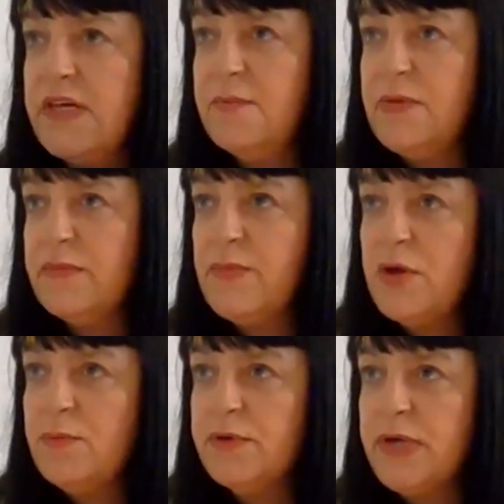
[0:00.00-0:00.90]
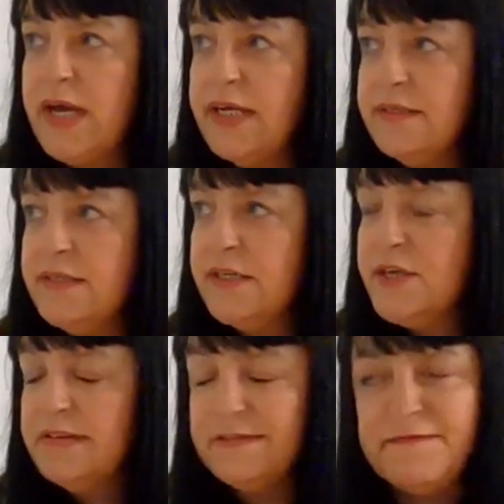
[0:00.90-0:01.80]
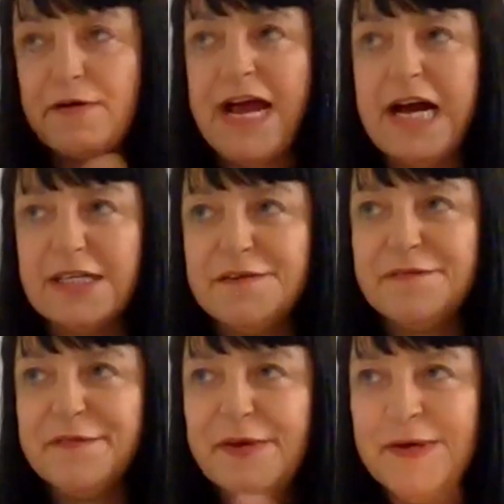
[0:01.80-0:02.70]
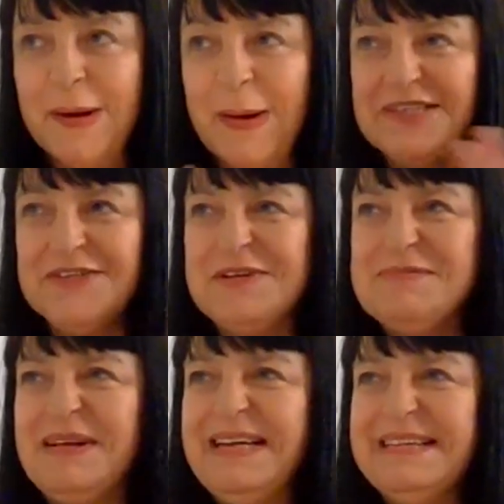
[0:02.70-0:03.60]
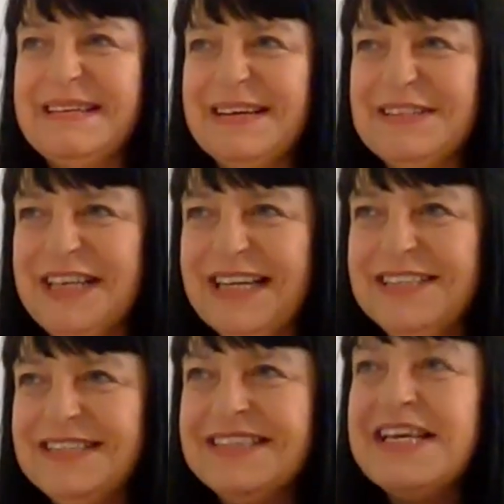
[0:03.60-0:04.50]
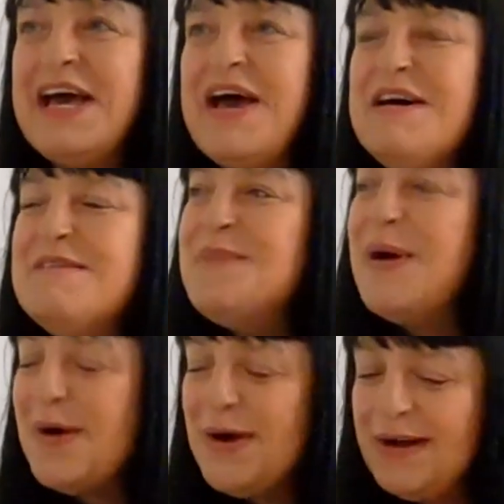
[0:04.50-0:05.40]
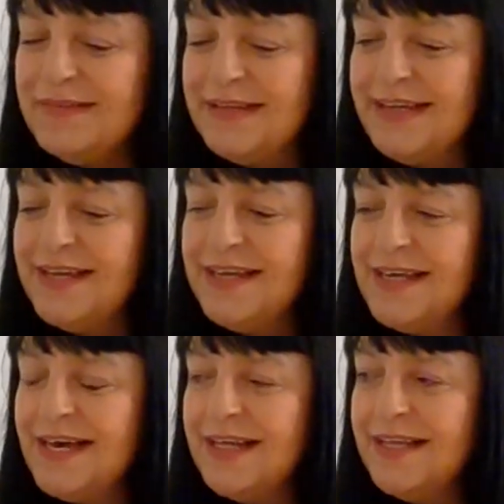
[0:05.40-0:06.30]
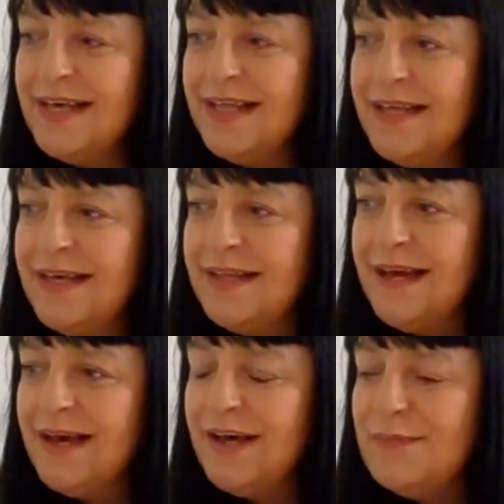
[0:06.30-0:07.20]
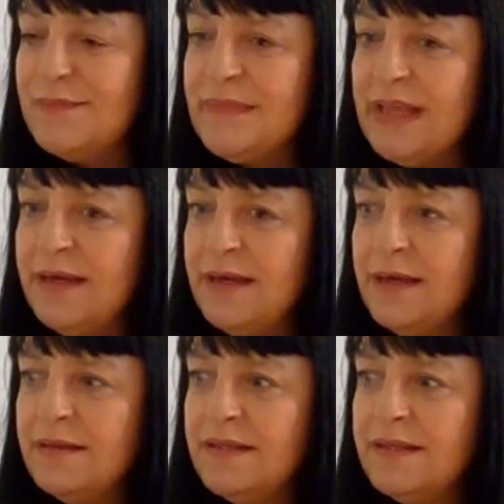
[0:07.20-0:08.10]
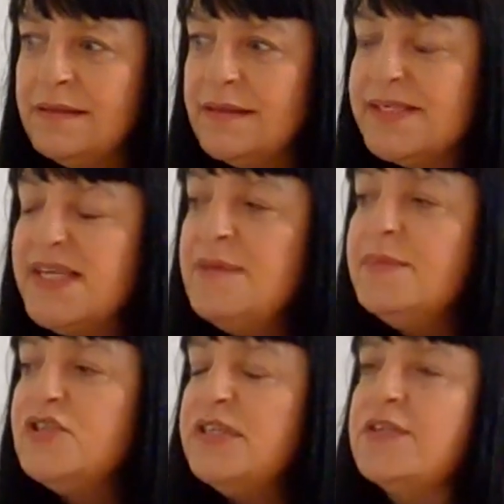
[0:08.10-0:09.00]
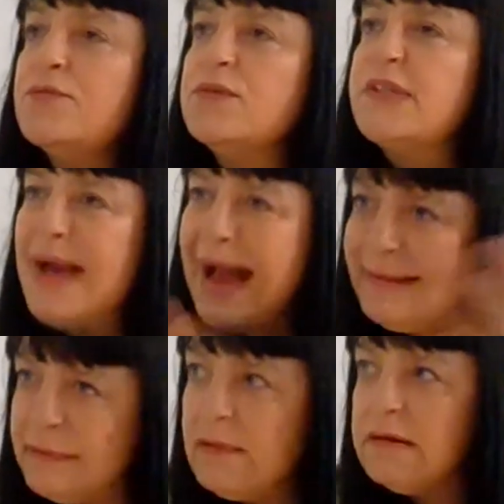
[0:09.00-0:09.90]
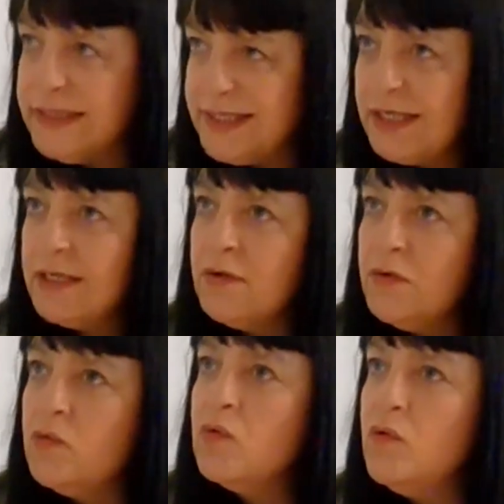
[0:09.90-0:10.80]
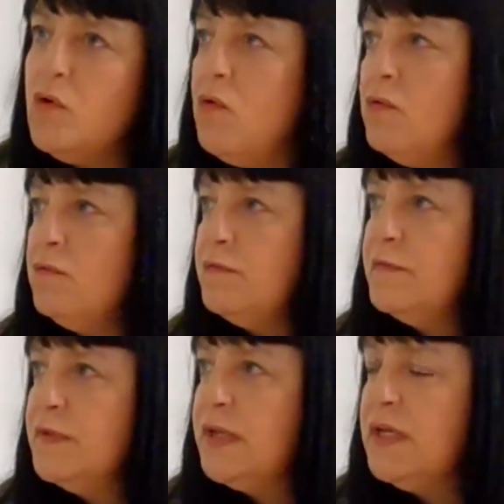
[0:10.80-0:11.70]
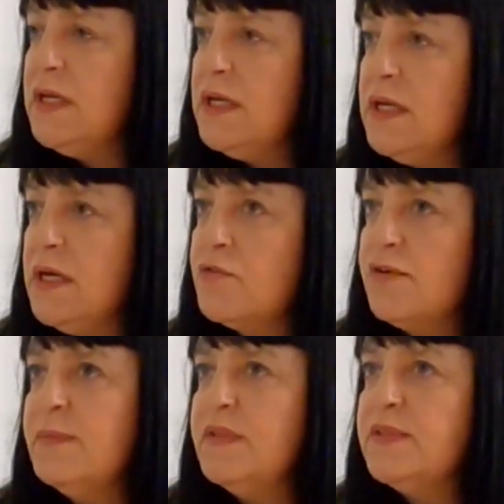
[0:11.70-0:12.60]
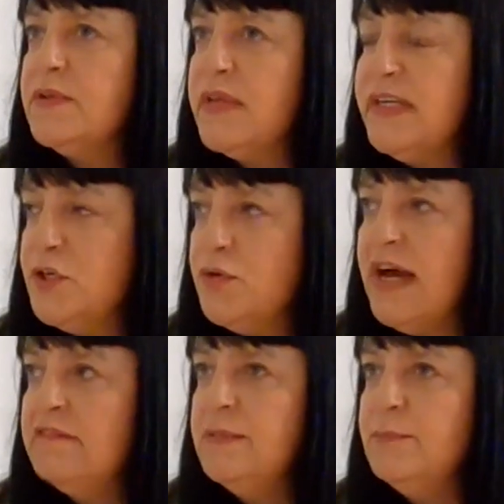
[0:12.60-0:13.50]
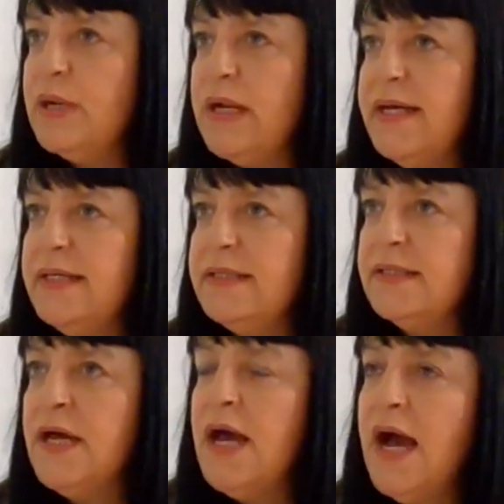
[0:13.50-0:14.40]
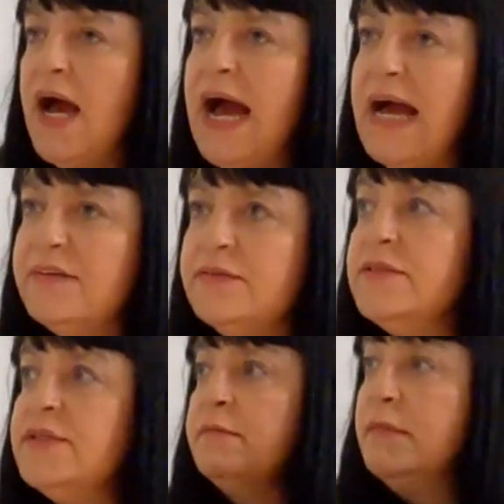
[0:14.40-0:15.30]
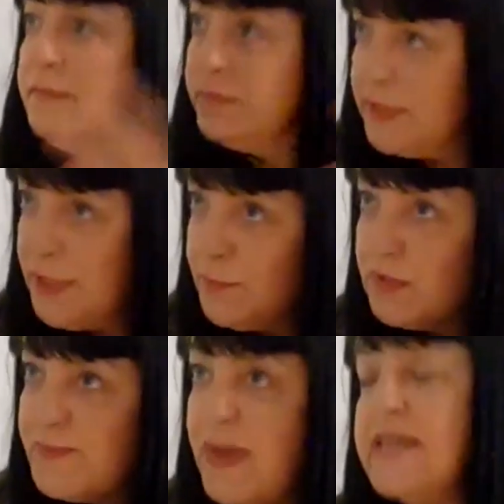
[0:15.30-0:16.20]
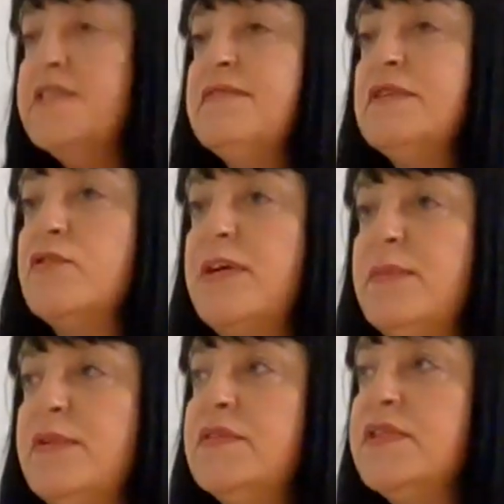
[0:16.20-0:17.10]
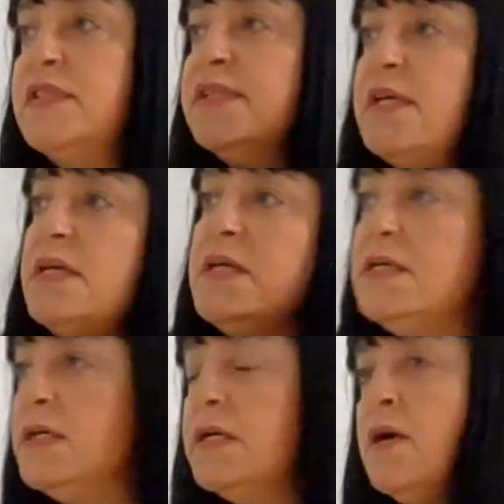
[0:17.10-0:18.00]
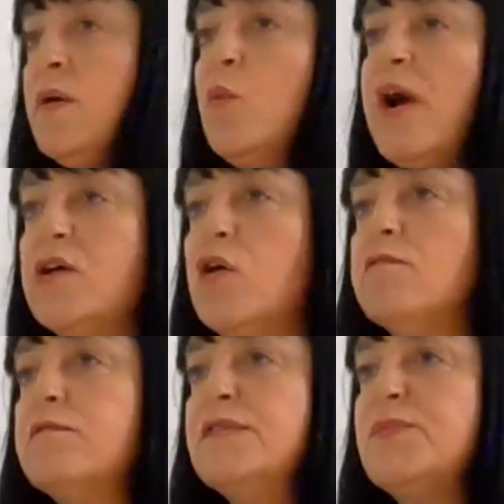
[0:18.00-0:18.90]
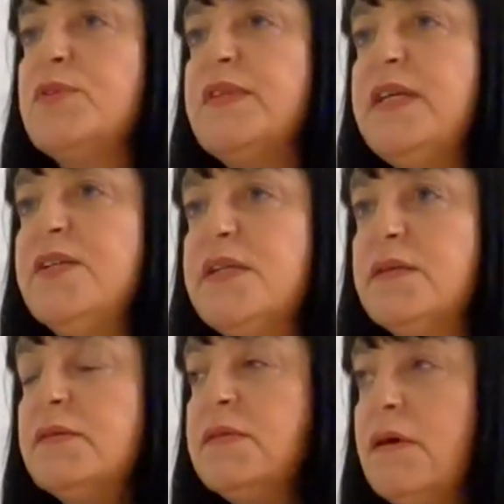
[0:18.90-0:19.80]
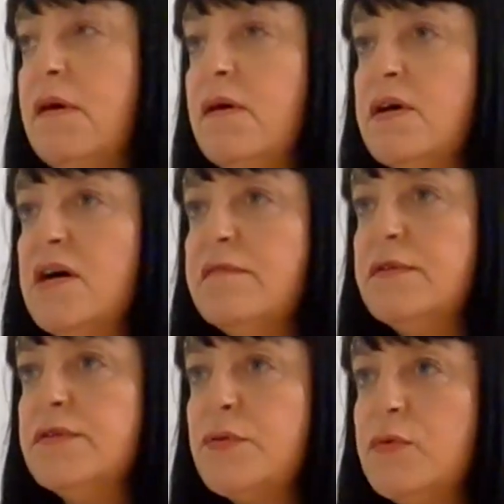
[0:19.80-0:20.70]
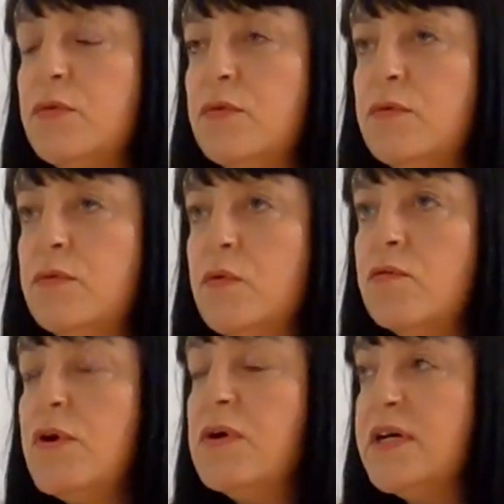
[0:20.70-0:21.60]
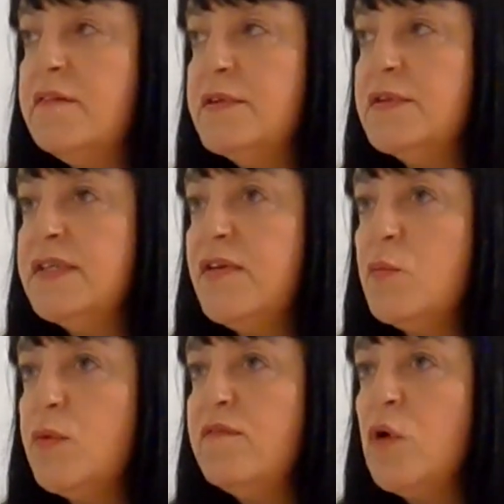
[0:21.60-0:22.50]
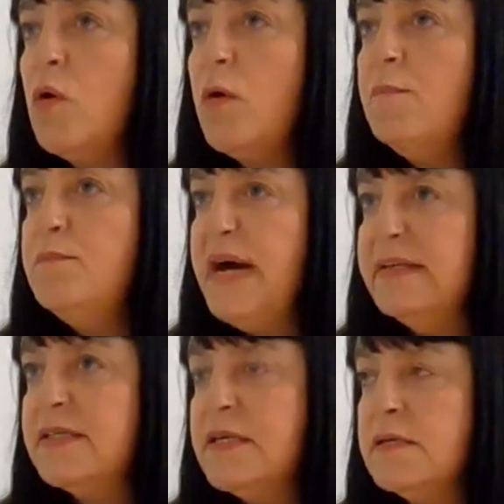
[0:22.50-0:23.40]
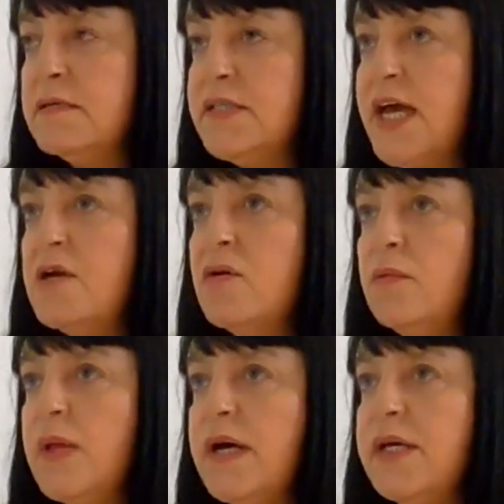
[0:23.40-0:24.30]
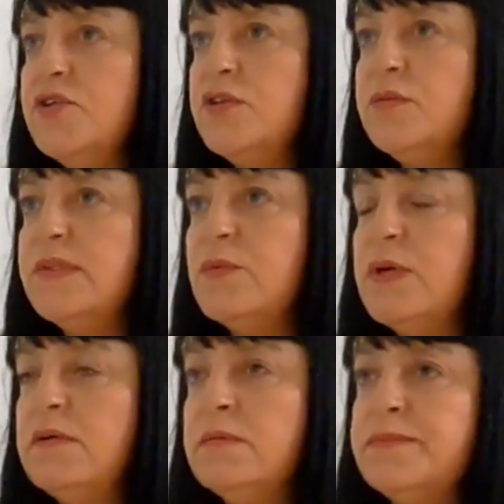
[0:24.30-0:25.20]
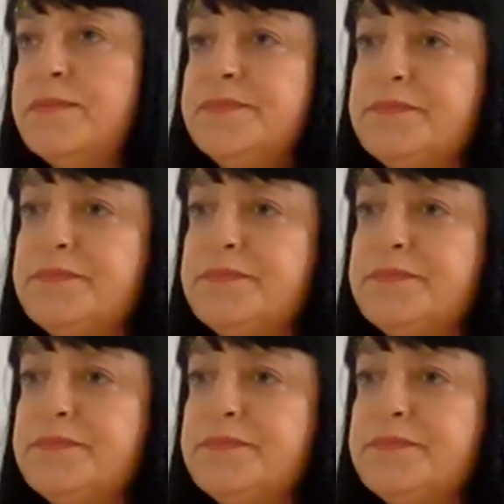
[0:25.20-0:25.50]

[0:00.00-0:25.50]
team at the moment, and I know it's very active, the IEEE negotiations, but the team at JISC are also analysing all of the agreements that they do have in place and the prospective agreements to see where conference proceedings are covered or aren't covered, so that we've got a better take on that issue as well.